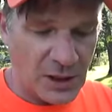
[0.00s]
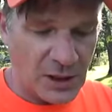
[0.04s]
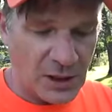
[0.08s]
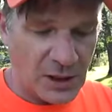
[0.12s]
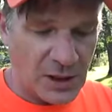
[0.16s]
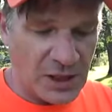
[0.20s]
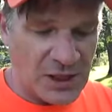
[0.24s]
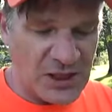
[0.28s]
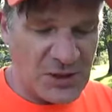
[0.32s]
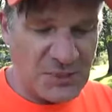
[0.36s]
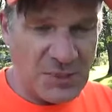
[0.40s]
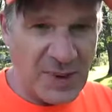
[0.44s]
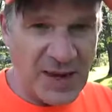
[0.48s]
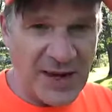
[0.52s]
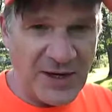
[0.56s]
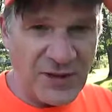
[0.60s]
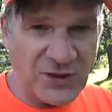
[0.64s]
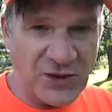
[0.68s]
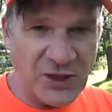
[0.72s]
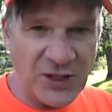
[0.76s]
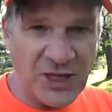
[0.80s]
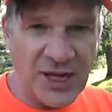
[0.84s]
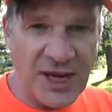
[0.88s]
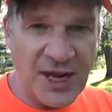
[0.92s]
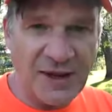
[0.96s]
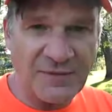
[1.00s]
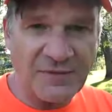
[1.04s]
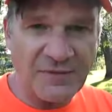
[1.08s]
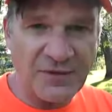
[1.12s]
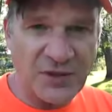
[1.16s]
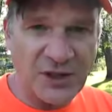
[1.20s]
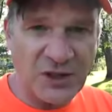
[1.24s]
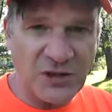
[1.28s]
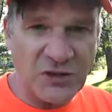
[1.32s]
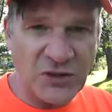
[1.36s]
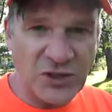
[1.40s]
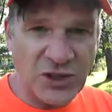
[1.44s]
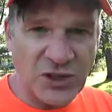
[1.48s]
especially if
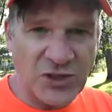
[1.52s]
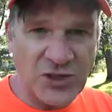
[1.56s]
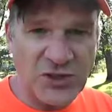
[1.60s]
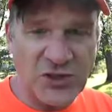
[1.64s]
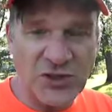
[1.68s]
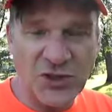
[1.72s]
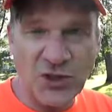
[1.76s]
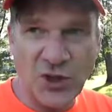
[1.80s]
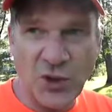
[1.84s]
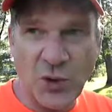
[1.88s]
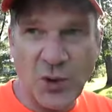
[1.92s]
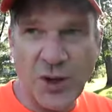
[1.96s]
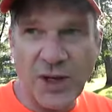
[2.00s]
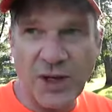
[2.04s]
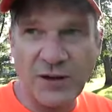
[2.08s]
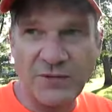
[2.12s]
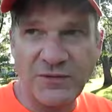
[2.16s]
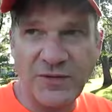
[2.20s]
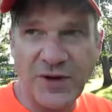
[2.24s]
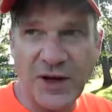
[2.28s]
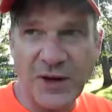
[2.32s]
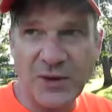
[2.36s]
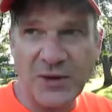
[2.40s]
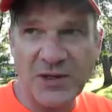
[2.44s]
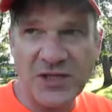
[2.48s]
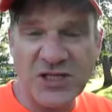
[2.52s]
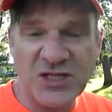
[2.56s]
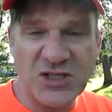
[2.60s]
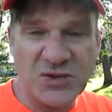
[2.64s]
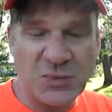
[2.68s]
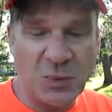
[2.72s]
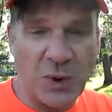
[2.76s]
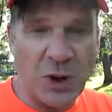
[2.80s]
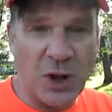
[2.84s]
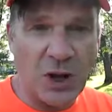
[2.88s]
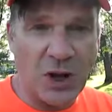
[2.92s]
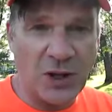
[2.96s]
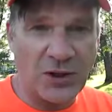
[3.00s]
they're just doing a very
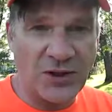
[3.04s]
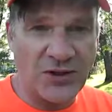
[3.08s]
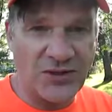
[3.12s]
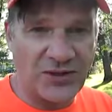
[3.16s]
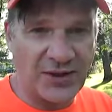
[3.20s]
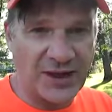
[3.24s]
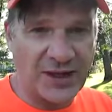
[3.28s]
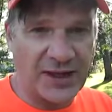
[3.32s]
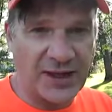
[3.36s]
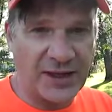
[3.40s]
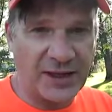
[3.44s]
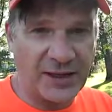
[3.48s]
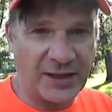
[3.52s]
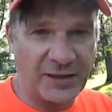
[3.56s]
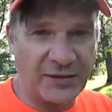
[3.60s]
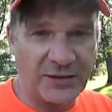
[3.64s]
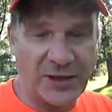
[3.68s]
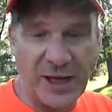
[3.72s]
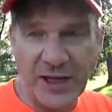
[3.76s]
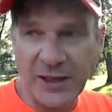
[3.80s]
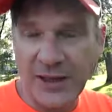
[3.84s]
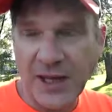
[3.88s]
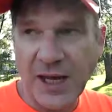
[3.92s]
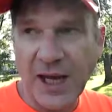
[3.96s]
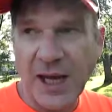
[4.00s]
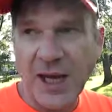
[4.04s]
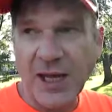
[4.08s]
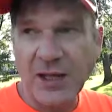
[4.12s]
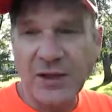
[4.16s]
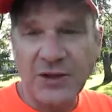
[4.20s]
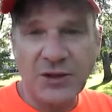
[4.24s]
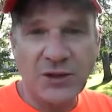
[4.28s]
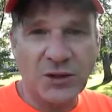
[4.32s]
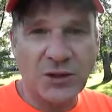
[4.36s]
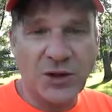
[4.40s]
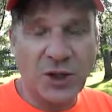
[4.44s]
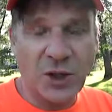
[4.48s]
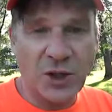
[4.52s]
small thing. Like
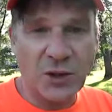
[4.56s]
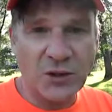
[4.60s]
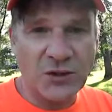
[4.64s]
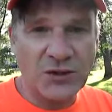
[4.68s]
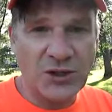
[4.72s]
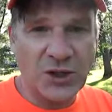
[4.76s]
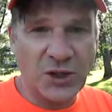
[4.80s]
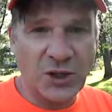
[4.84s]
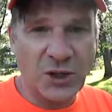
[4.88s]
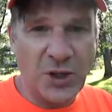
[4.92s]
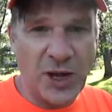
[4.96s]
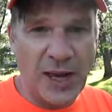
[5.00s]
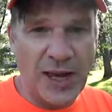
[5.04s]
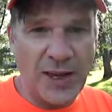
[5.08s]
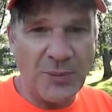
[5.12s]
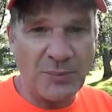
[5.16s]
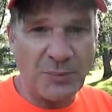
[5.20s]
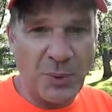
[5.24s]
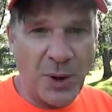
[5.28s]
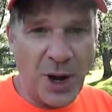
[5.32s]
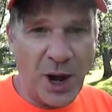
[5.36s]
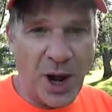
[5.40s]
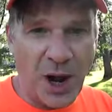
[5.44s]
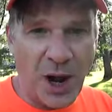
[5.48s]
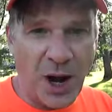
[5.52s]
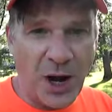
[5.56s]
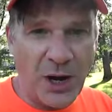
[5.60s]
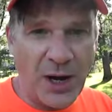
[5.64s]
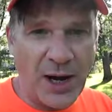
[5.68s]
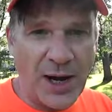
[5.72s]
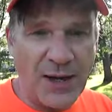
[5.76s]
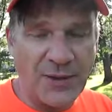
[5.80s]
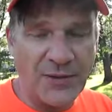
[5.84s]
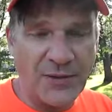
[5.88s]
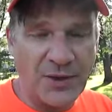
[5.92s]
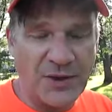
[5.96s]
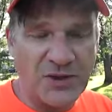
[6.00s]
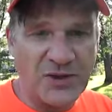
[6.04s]
you go to a bar
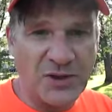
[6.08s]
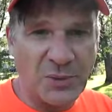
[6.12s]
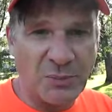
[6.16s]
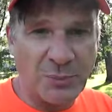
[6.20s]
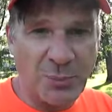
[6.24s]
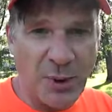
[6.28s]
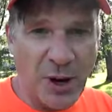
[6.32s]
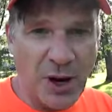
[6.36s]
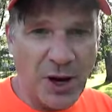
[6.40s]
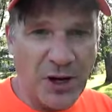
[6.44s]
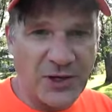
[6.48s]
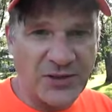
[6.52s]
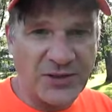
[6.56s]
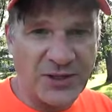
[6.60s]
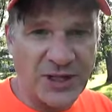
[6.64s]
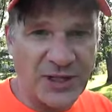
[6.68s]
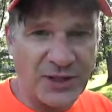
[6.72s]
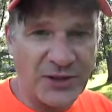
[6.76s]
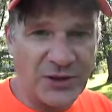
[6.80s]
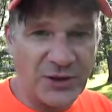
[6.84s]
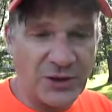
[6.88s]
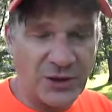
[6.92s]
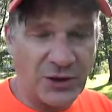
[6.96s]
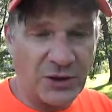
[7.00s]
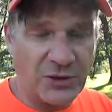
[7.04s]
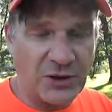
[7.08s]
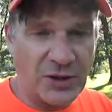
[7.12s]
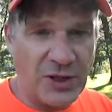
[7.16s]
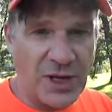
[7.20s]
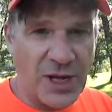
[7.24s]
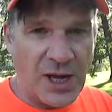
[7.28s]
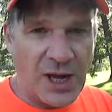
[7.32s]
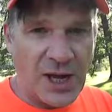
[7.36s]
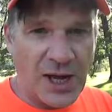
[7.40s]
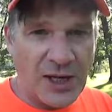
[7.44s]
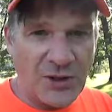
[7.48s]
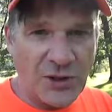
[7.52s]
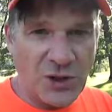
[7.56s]
and there's a bartender,
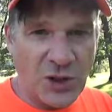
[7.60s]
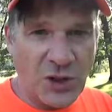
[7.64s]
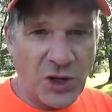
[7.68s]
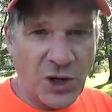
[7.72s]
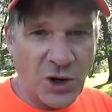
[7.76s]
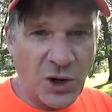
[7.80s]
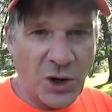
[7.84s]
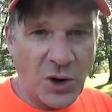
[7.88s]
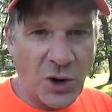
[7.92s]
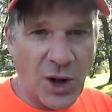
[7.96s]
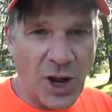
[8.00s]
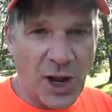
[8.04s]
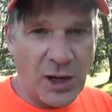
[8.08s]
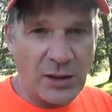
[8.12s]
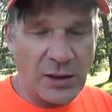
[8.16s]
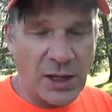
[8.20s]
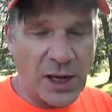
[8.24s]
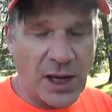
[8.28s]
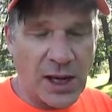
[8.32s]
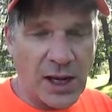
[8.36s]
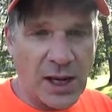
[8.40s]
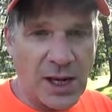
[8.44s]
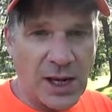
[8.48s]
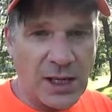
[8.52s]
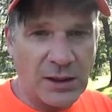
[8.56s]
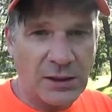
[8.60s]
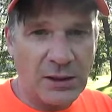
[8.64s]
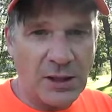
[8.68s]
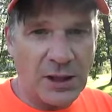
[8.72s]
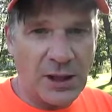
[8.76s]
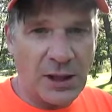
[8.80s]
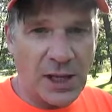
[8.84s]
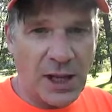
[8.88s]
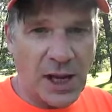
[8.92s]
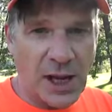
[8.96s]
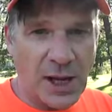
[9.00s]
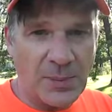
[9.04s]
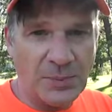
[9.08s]
and you go uh,
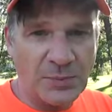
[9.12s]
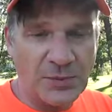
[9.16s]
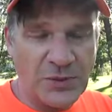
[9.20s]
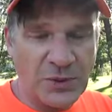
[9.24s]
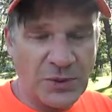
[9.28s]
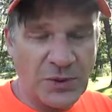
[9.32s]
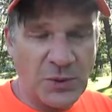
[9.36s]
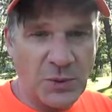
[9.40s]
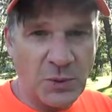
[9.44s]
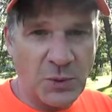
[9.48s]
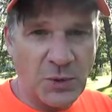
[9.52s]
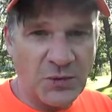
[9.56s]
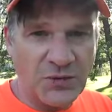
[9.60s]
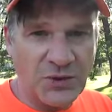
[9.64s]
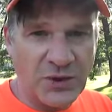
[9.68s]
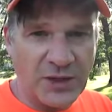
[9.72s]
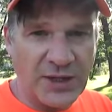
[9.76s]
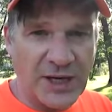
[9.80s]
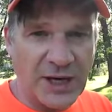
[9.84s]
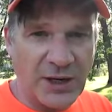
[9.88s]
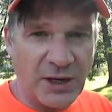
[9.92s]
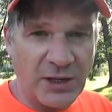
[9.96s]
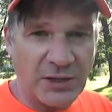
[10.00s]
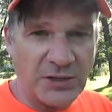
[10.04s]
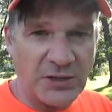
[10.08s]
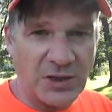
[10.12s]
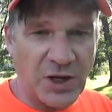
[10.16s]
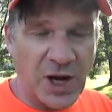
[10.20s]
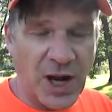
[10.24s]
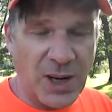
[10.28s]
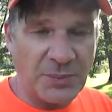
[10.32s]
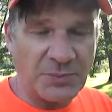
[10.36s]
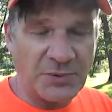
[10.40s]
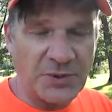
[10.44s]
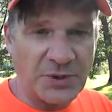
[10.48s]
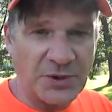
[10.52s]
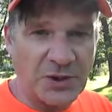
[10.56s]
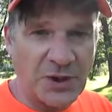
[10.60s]
up, to, you move your character
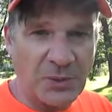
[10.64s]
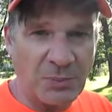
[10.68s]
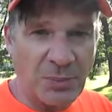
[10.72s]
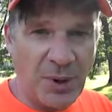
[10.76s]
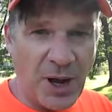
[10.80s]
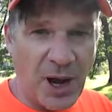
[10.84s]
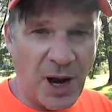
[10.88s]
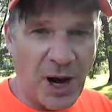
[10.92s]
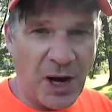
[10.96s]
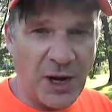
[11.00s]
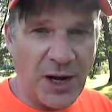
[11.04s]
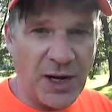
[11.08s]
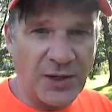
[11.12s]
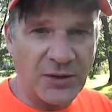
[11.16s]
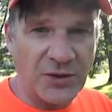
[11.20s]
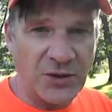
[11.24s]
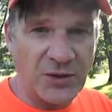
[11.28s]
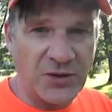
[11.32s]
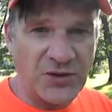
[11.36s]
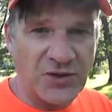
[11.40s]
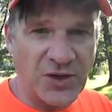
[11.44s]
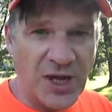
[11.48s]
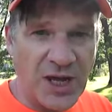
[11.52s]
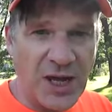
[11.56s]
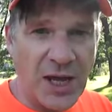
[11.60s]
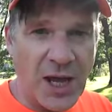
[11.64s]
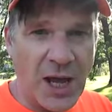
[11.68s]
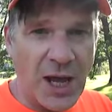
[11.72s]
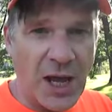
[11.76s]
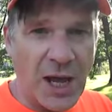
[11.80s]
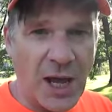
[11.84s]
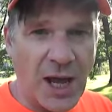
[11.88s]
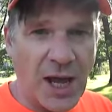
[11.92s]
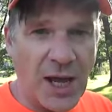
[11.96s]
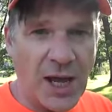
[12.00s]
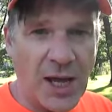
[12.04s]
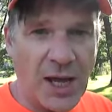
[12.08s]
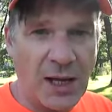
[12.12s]
up to the bar and you say,
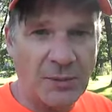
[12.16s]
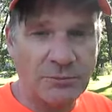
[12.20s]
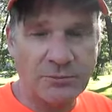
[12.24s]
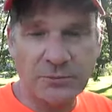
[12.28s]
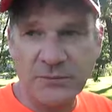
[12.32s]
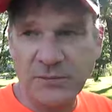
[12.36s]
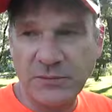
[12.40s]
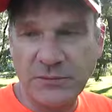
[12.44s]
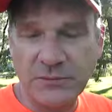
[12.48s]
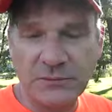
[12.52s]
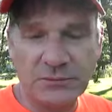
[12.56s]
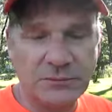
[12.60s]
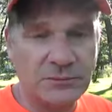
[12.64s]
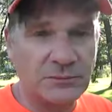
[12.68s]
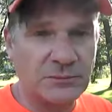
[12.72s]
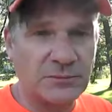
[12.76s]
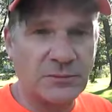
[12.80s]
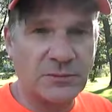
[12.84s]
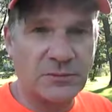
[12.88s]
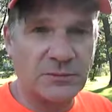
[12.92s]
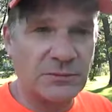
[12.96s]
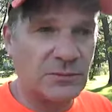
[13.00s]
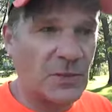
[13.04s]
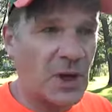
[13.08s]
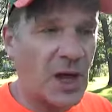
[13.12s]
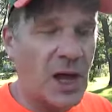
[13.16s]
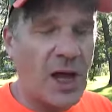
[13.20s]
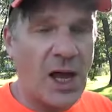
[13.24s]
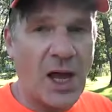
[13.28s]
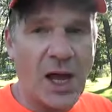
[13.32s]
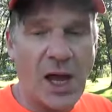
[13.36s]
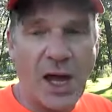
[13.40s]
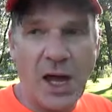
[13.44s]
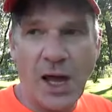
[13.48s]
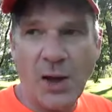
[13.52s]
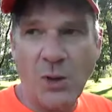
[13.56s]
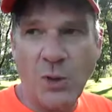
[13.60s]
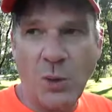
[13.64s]
um,
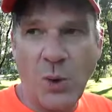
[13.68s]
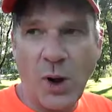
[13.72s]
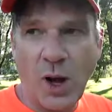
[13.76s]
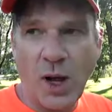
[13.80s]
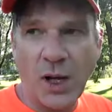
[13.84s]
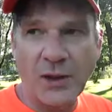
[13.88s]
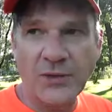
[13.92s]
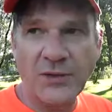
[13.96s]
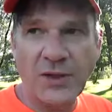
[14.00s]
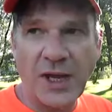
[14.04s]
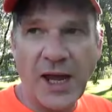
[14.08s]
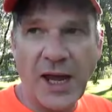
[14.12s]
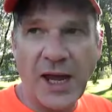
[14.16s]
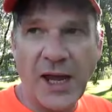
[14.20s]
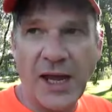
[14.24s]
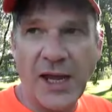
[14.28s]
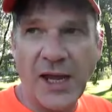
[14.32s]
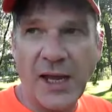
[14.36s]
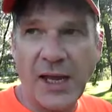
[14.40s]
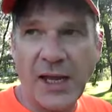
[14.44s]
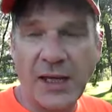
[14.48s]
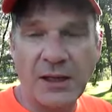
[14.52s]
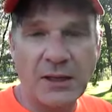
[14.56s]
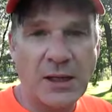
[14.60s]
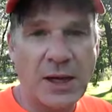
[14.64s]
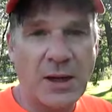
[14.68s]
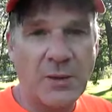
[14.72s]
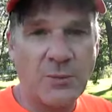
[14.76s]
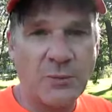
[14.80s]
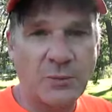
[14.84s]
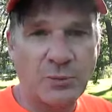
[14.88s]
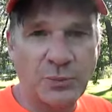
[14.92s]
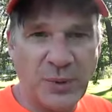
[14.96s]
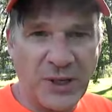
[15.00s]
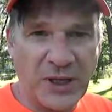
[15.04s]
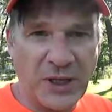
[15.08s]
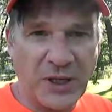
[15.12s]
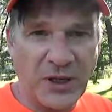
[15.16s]
I want a
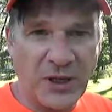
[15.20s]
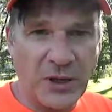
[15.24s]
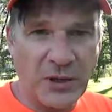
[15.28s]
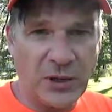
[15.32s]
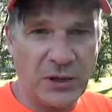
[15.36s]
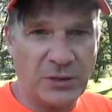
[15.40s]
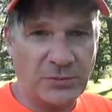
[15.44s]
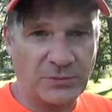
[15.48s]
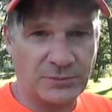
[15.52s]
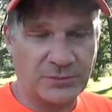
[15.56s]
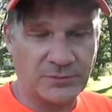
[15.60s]
beer.